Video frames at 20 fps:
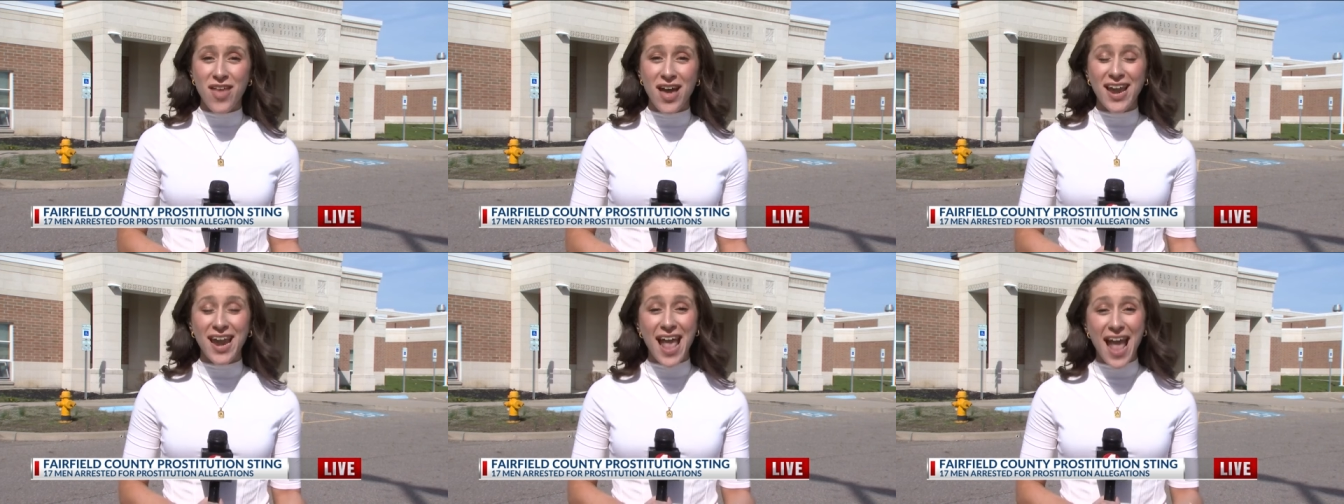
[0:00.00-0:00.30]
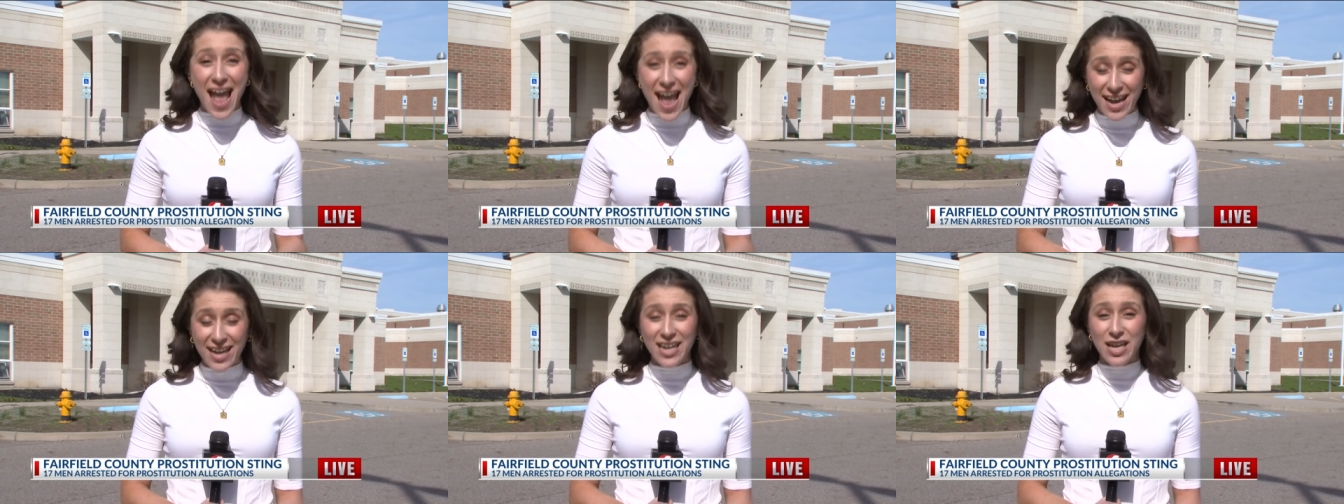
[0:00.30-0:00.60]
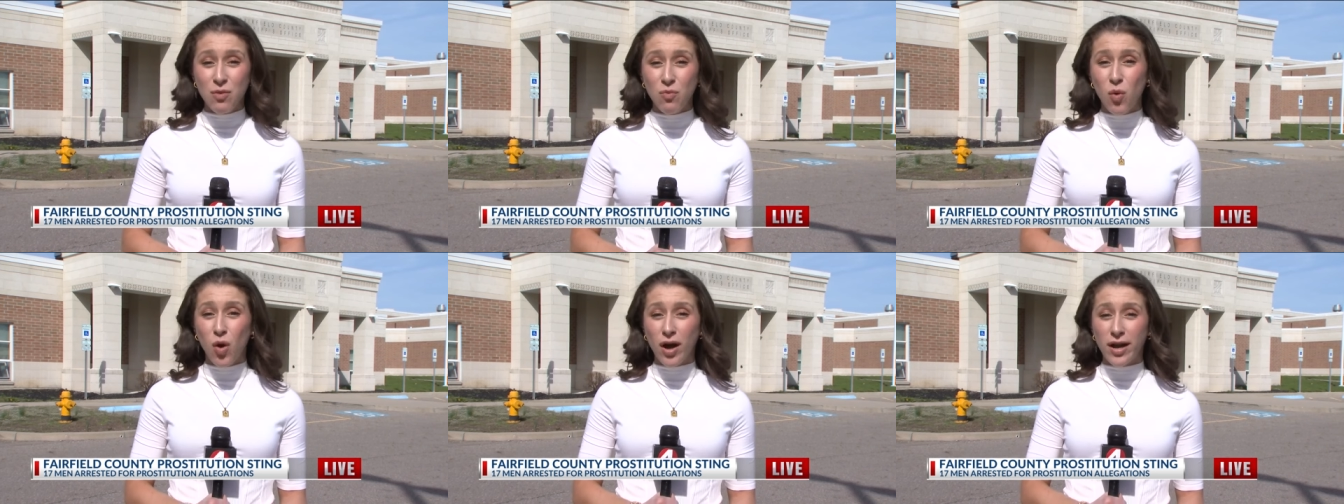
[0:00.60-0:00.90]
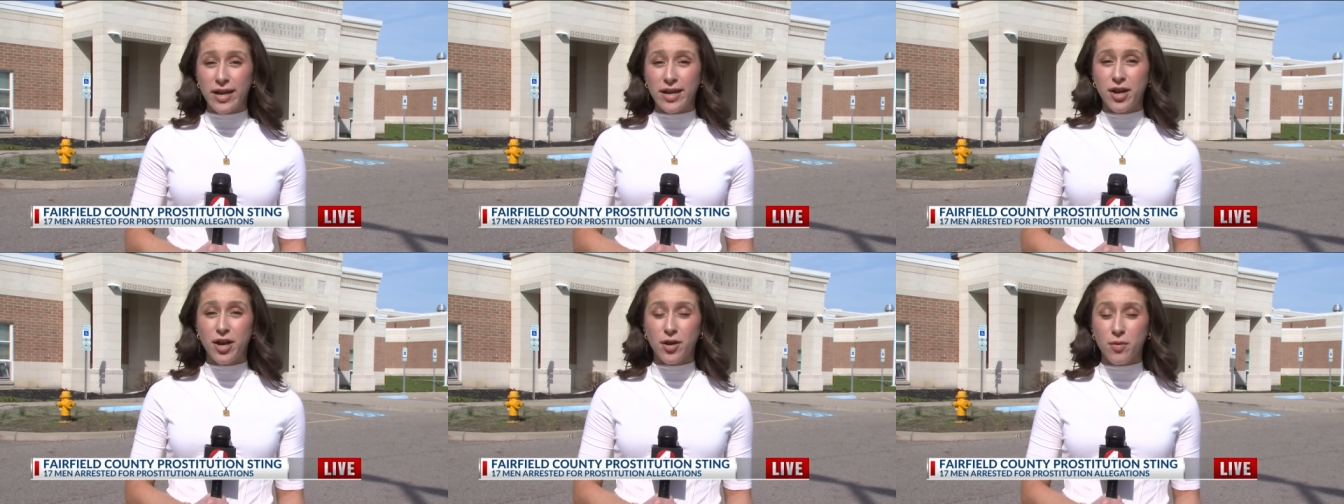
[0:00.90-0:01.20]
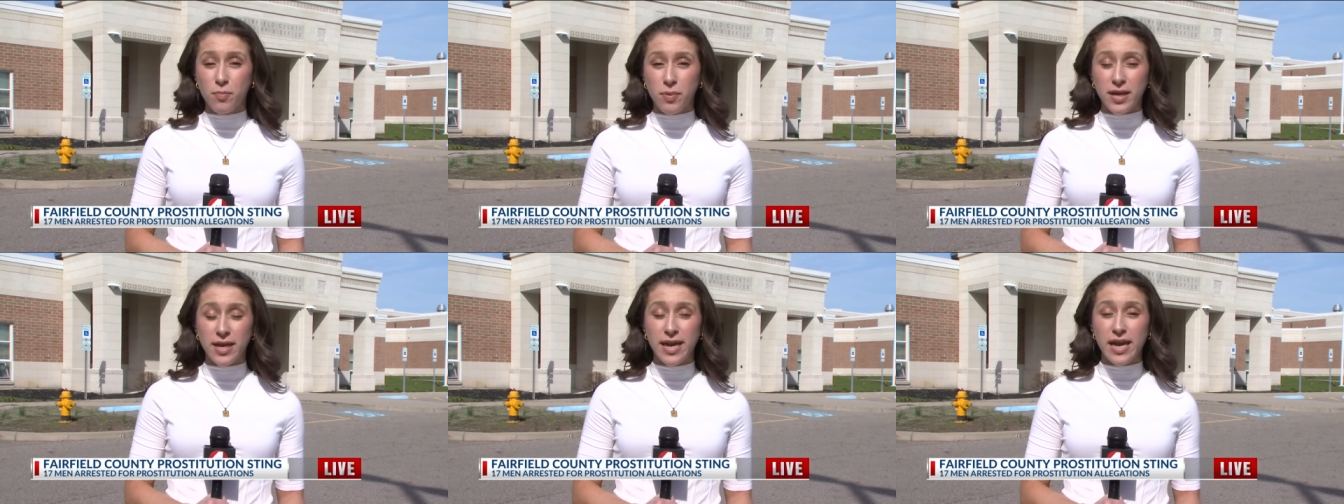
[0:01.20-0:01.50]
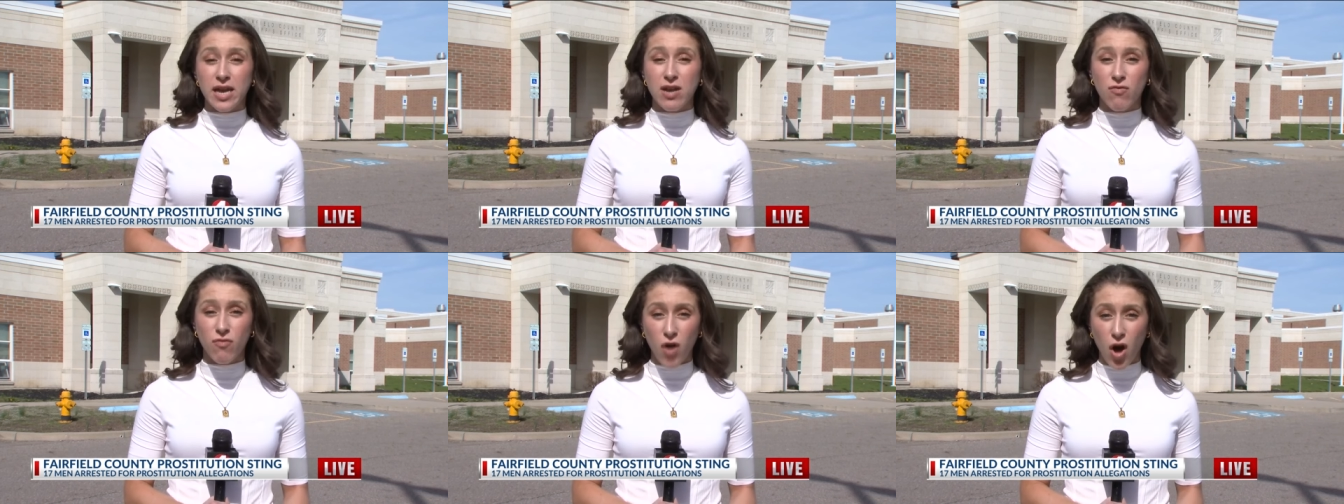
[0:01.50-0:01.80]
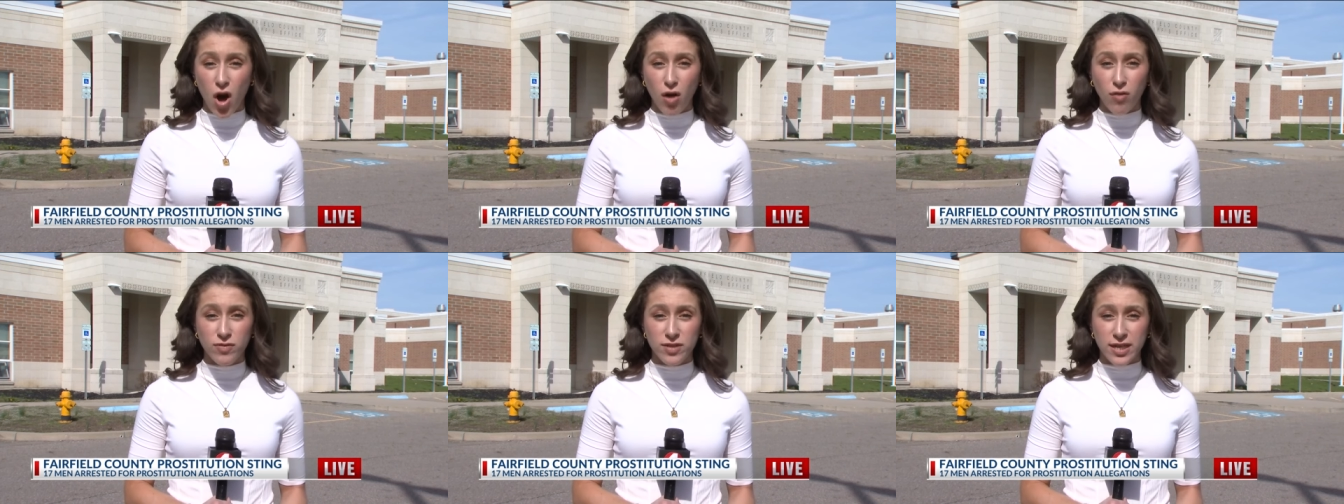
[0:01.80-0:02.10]
that anyone could be
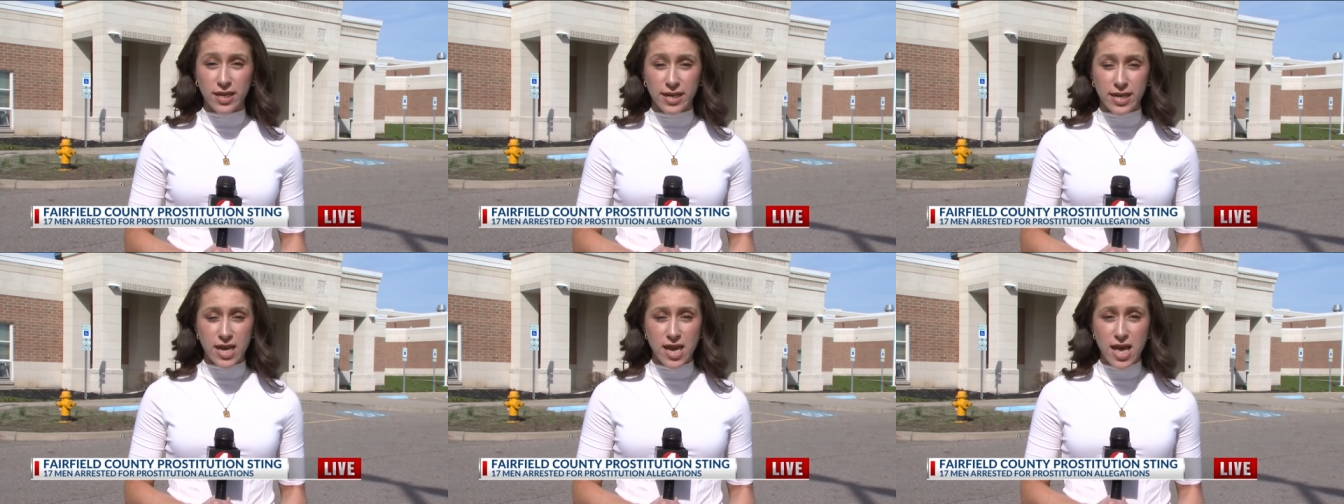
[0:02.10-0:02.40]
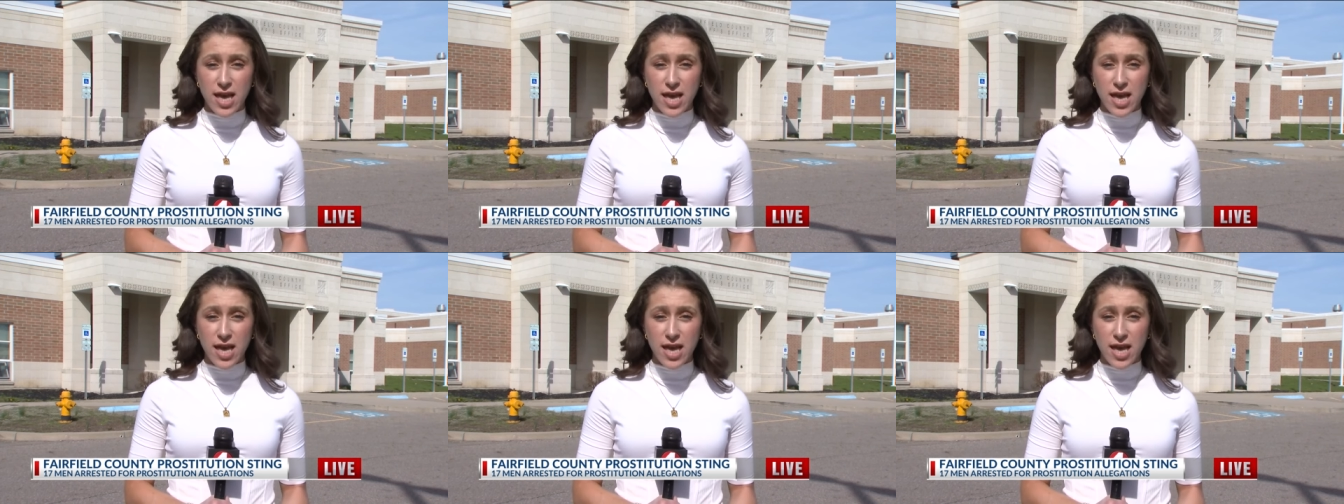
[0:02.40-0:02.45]
involved in.